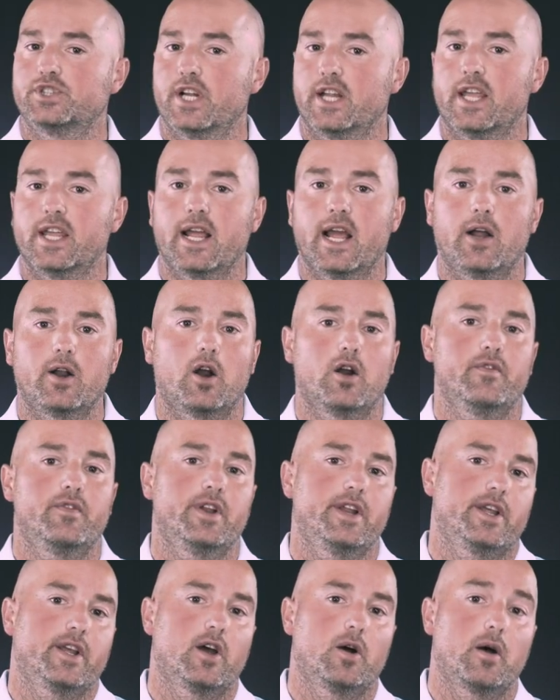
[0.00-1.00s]
checking out our
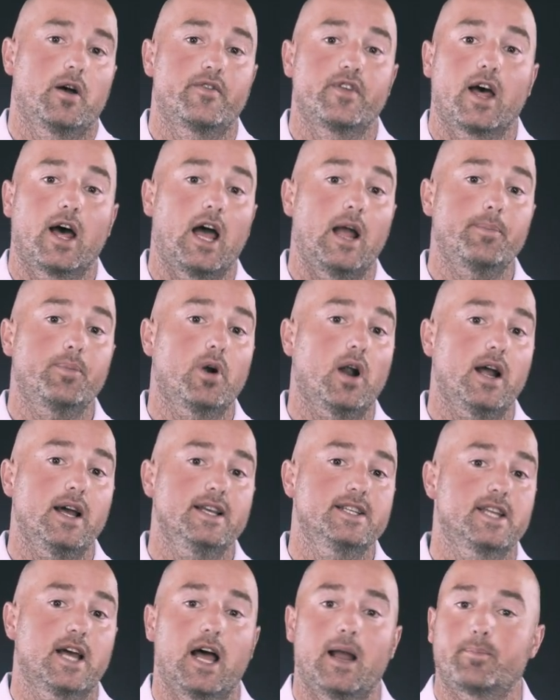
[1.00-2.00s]
video of the
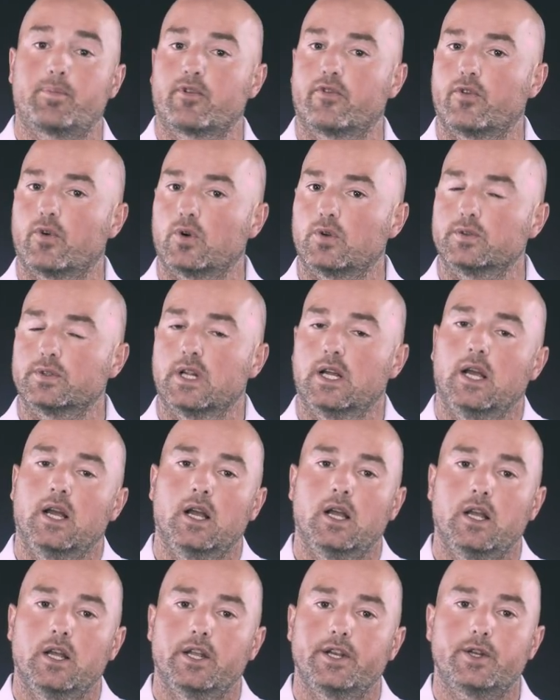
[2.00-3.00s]
Hyperice Hypervolt.
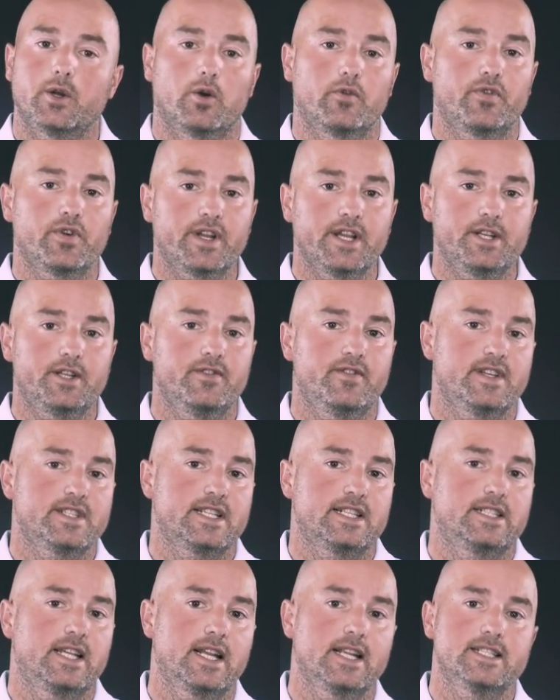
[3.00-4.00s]
Don't forget to
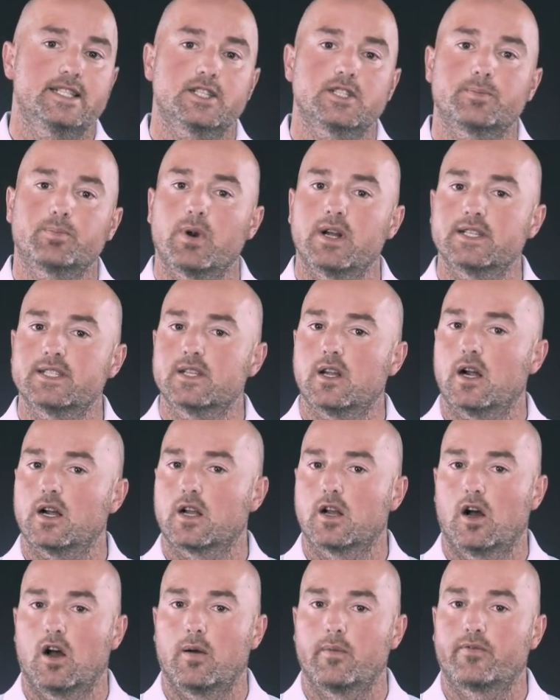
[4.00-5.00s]
visit
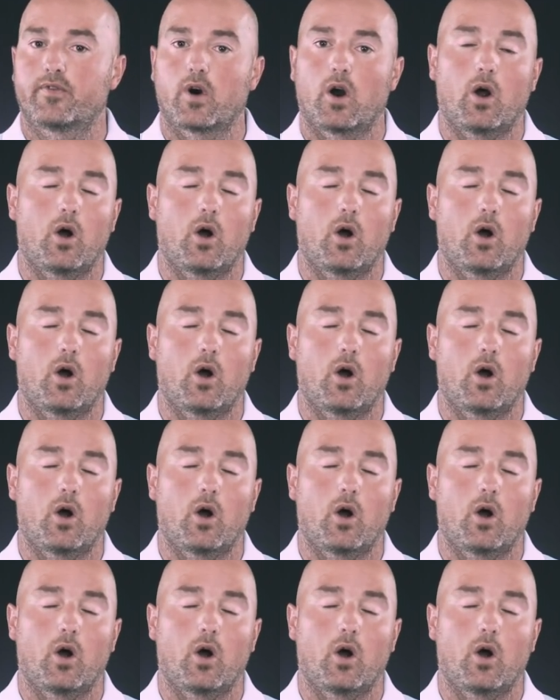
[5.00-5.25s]
tennisexpress.com for